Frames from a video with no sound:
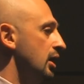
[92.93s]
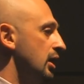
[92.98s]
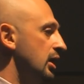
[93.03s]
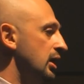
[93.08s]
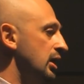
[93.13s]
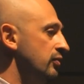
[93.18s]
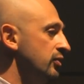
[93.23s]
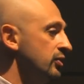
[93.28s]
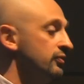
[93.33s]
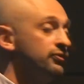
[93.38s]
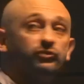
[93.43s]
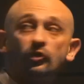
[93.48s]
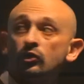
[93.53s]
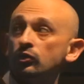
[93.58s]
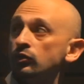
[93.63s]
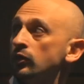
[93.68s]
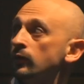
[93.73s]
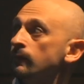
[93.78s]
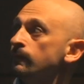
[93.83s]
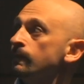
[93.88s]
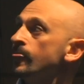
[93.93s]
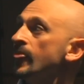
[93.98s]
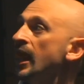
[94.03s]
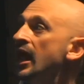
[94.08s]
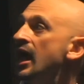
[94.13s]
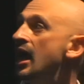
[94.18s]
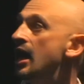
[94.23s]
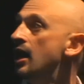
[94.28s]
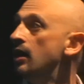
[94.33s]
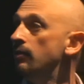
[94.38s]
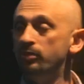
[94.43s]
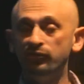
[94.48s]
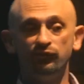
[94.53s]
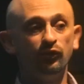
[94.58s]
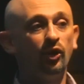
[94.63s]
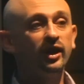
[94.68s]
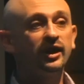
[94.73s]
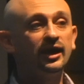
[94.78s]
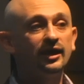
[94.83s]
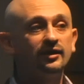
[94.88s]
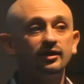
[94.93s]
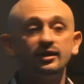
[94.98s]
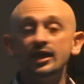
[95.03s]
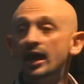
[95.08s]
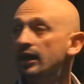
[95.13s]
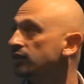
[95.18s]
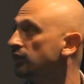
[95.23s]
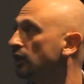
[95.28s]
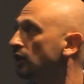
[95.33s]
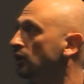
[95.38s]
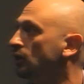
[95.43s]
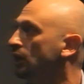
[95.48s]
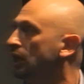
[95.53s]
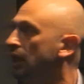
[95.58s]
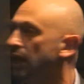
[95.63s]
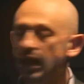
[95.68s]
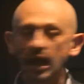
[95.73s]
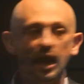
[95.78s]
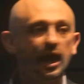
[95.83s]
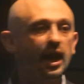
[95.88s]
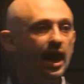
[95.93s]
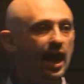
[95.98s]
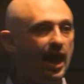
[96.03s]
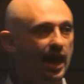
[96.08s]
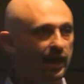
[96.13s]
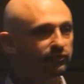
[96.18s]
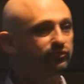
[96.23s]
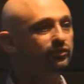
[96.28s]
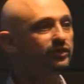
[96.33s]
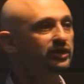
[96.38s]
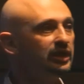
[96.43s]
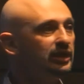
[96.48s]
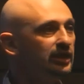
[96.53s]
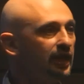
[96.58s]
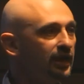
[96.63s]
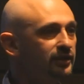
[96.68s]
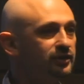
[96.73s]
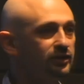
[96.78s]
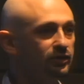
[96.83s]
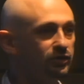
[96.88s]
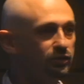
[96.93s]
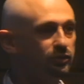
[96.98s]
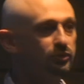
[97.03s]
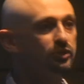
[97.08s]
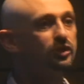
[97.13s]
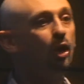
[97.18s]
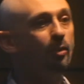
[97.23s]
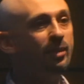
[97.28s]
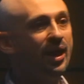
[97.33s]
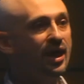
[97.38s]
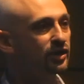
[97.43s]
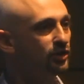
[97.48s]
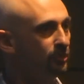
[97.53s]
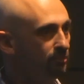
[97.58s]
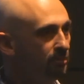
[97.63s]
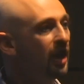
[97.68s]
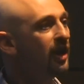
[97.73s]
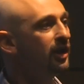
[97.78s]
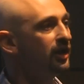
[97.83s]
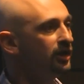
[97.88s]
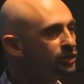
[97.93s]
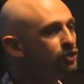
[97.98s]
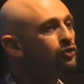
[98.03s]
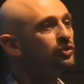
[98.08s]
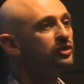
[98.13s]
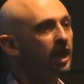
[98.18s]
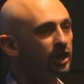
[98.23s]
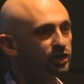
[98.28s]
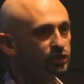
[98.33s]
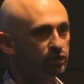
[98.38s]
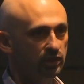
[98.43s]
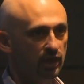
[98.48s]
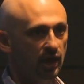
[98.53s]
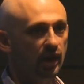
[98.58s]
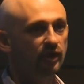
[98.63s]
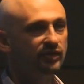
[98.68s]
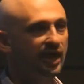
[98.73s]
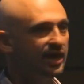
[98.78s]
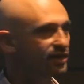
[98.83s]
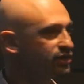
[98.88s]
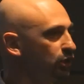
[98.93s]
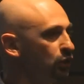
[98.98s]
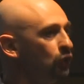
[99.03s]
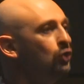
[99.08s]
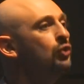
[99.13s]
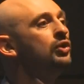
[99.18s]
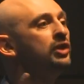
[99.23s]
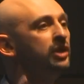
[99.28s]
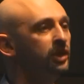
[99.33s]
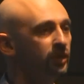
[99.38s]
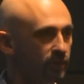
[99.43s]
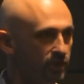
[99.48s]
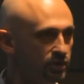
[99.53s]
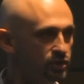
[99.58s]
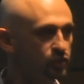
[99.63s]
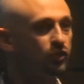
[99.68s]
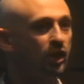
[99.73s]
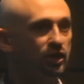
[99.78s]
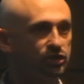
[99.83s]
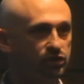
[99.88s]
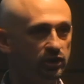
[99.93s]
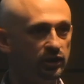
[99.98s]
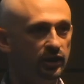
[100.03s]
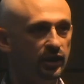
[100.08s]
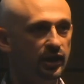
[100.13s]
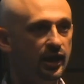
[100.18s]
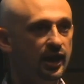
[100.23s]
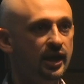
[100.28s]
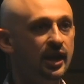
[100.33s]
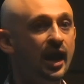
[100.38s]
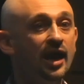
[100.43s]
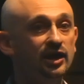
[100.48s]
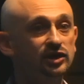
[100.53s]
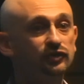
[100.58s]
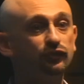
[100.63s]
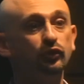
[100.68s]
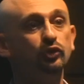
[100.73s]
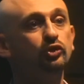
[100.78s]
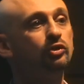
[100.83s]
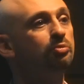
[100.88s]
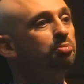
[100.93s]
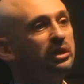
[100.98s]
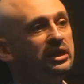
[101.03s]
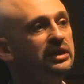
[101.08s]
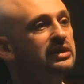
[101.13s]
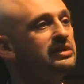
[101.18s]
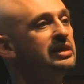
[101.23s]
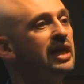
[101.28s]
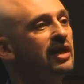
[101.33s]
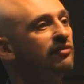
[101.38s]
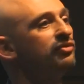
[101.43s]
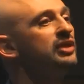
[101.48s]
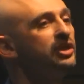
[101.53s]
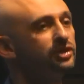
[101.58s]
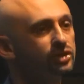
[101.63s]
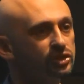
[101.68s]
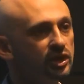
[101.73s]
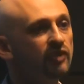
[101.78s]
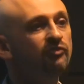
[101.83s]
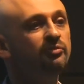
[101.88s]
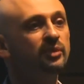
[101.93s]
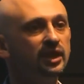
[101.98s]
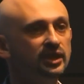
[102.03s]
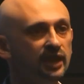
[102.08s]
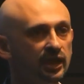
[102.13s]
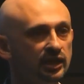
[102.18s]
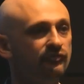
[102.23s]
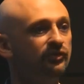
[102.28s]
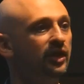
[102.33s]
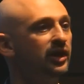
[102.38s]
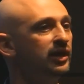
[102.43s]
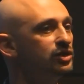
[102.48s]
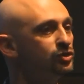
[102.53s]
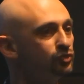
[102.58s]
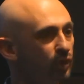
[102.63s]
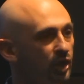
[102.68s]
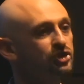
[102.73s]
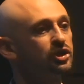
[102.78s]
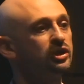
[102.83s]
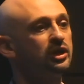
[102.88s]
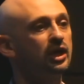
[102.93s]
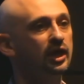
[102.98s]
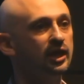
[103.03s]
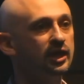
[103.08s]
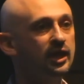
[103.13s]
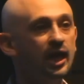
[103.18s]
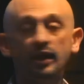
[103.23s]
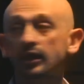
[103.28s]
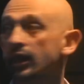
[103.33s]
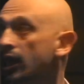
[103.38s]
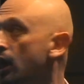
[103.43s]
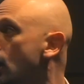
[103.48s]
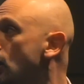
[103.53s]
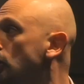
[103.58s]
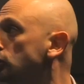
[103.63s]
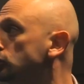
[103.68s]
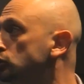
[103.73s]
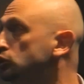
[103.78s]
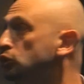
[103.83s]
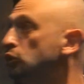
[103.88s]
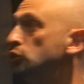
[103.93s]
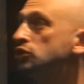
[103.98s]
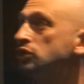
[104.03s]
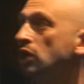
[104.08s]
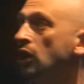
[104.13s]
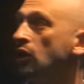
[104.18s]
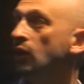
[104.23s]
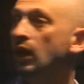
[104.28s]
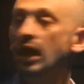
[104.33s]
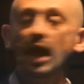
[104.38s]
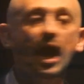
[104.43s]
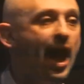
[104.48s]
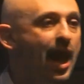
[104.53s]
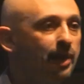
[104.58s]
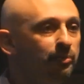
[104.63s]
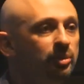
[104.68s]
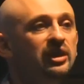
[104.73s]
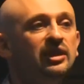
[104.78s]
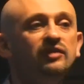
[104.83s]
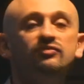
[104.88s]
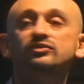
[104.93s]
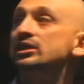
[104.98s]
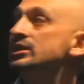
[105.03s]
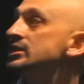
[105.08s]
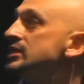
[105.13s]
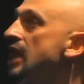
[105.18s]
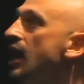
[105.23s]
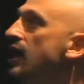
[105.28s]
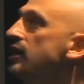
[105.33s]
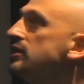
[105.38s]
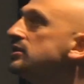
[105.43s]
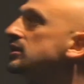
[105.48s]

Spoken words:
even further. Before I get to that, though, I'd really like to go back to my introduction of asking who here is Russian, and ask for you to please never let yourself be identified as Russian again. To do so, I believe, denies